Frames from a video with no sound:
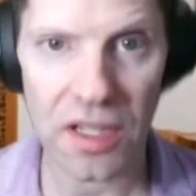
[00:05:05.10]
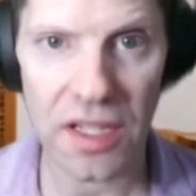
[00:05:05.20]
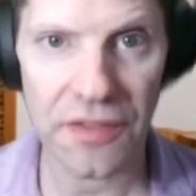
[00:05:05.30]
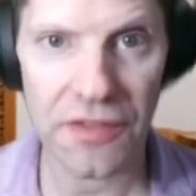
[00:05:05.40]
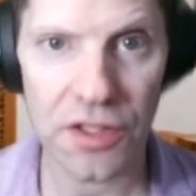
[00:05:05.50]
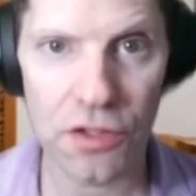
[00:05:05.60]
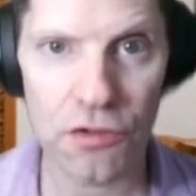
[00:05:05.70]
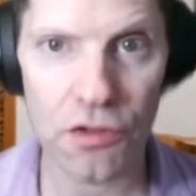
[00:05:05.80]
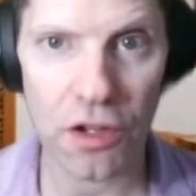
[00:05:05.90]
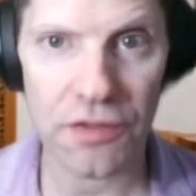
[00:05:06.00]
if you
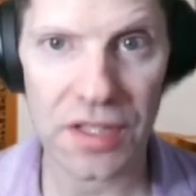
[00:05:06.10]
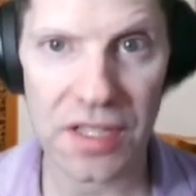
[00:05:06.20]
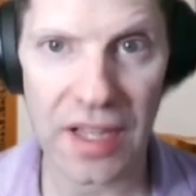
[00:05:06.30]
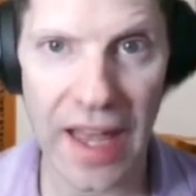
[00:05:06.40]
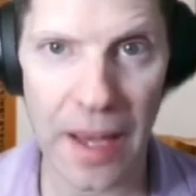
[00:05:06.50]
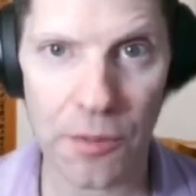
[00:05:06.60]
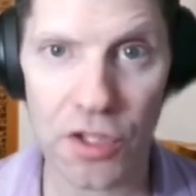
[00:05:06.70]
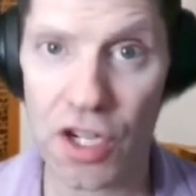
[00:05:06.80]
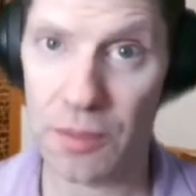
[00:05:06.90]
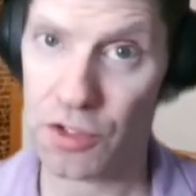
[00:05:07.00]
drove to slam,
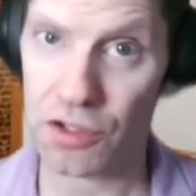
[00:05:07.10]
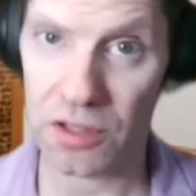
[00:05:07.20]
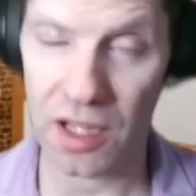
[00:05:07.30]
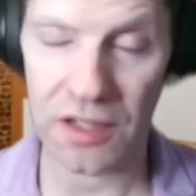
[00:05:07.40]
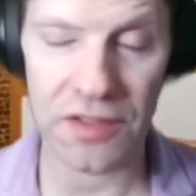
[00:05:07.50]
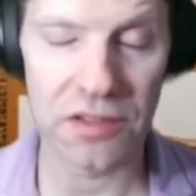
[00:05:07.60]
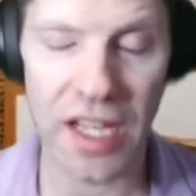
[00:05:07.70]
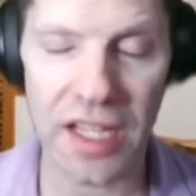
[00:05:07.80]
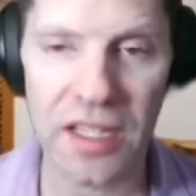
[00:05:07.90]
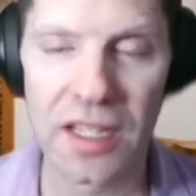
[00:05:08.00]
which I'm sure a lot of you
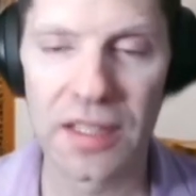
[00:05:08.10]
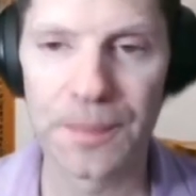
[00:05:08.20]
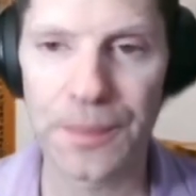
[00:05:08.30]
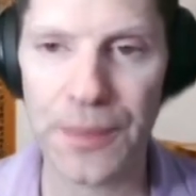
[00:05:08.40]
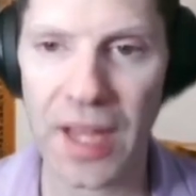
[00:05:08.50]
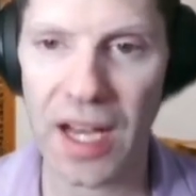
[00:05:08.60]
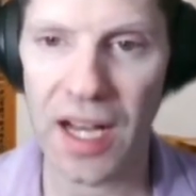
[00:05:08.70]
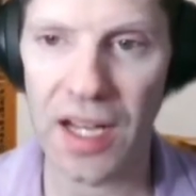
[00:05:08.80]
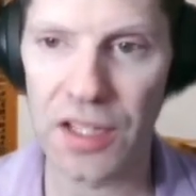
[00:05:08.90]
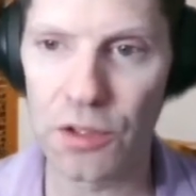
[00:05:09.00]
did,
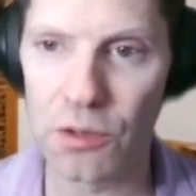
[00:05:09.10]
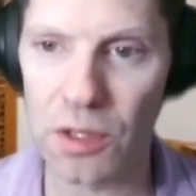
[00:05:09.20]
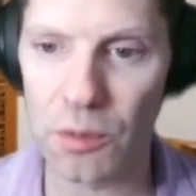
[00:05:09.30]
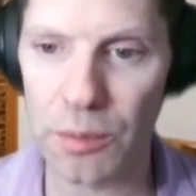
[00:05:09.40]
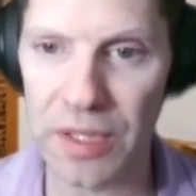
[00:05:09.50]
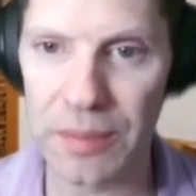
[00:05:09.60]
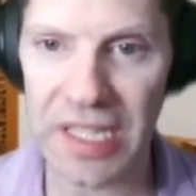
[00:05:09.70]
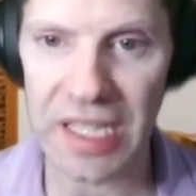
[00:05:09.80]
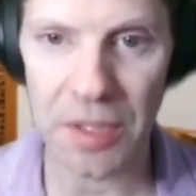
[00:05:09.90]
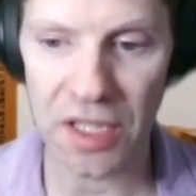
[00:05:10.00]
you will be
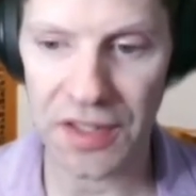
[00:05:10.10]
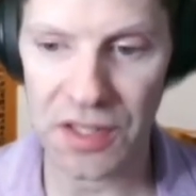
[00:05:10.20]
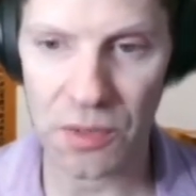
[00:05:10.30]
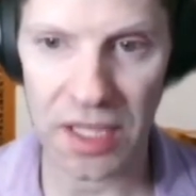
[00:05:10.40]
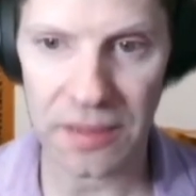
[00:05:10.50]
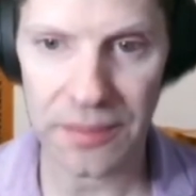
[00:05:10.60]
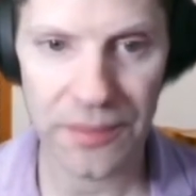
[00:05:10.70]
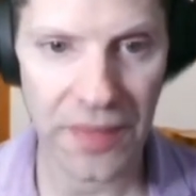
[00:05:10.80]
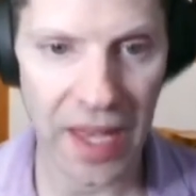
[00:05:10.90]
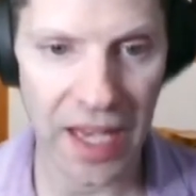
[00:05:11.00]
beating me on this one.
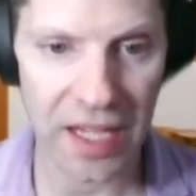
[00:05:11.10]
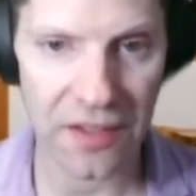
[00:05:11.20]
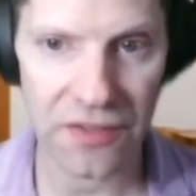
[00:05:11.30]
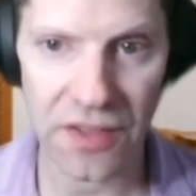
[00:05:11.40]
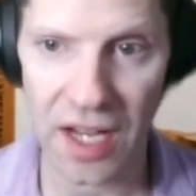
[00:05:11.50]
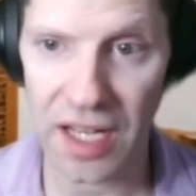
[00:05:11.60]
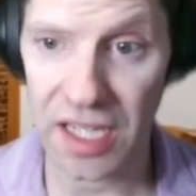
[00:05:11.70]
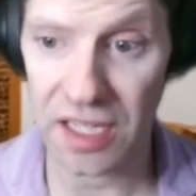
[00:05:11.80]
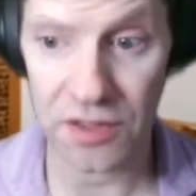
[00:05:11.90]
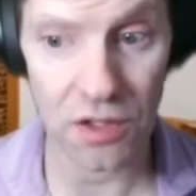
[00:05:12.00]
And if
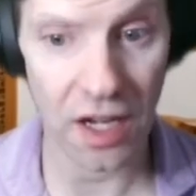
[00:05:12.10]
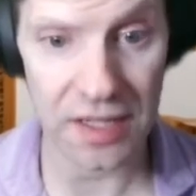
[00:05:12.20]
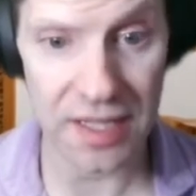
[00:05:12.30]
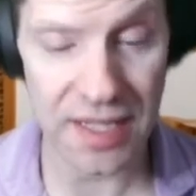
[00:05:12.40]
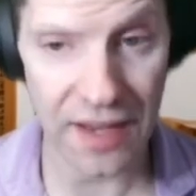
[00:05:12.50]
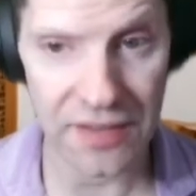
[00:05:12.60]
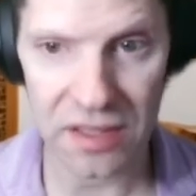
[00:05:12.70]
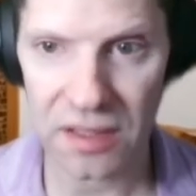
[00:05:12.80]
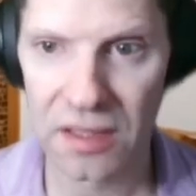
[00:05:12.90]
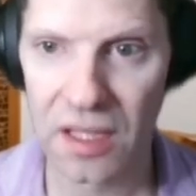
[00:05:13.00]
any of you got to
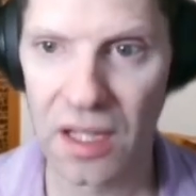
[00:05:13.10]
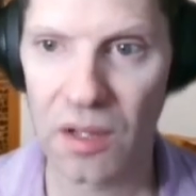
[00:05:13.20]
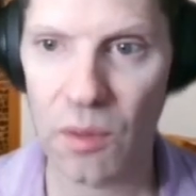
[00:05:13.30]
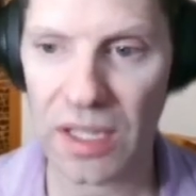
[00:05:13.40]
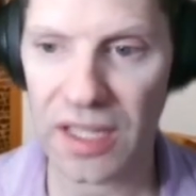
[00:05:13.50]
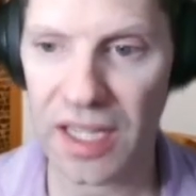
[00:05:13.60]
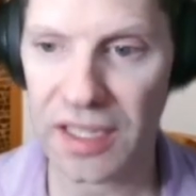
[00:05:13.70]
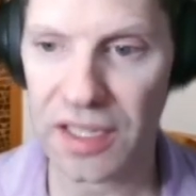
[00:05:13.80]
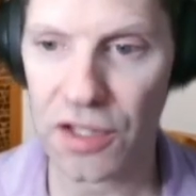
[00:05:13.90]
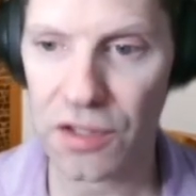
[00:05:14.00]
7, well
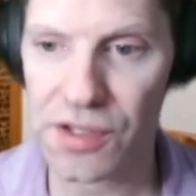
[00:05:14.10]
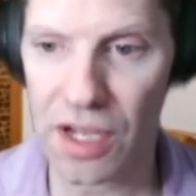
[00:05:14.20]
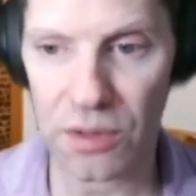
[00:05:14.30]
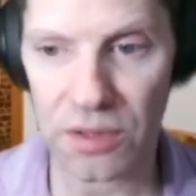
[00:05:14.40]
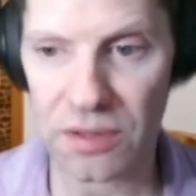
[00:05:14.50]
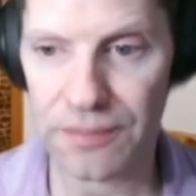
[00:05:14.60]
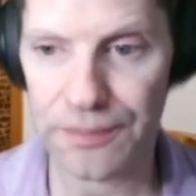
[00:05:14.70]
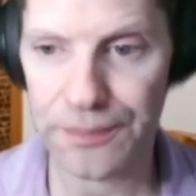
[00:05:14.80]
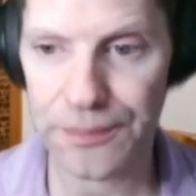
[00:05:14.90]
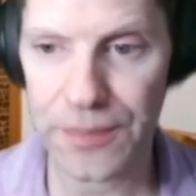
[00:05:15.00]
done. It turns out
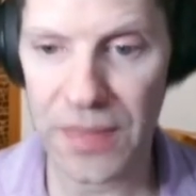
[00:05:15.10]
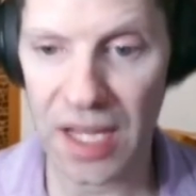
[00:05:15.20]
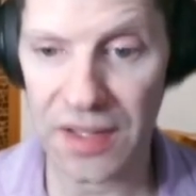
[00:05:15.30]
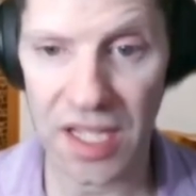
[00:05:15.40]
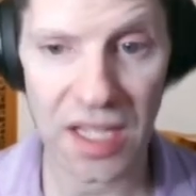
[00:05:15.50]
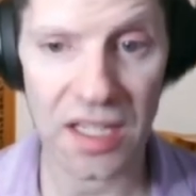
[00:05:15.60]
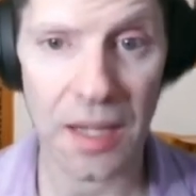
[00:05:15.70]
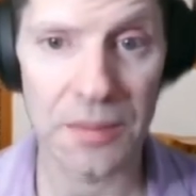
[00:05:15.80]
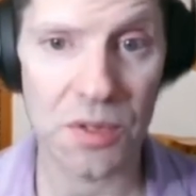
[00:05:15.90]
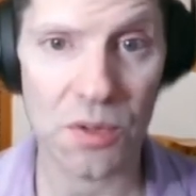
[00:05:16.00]
the king of
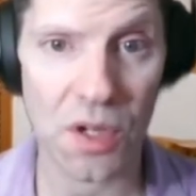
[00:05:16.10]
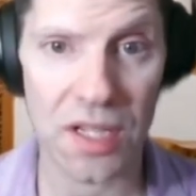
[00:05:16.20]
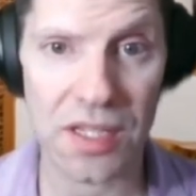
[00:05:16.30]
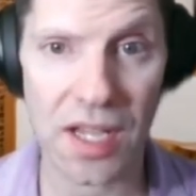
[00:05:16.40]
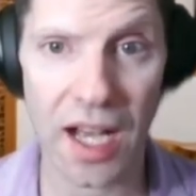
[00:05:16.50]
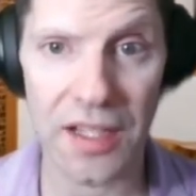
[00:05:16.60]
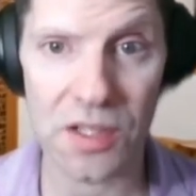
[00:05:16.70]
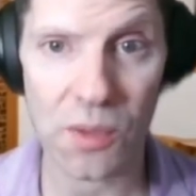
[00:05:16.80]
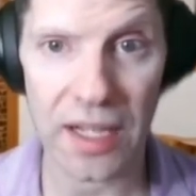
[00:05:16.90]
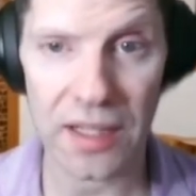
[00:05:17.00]
diamonds was on side
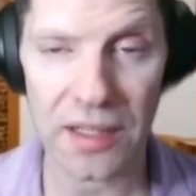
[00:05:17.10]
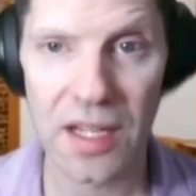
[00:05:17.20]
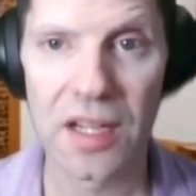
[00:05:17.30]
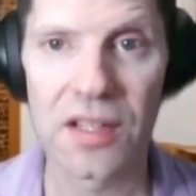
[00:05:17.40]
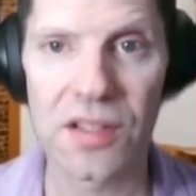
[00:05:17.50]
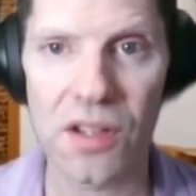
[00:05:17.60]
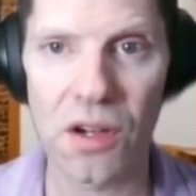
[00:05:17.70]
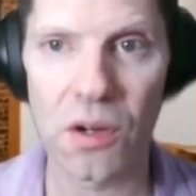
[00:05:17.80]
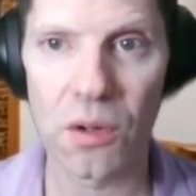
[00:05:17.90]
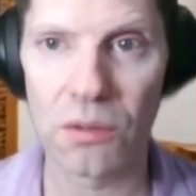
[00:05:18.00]
as well.
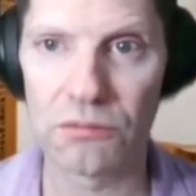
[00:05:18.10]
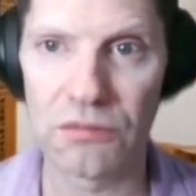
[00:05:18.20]
So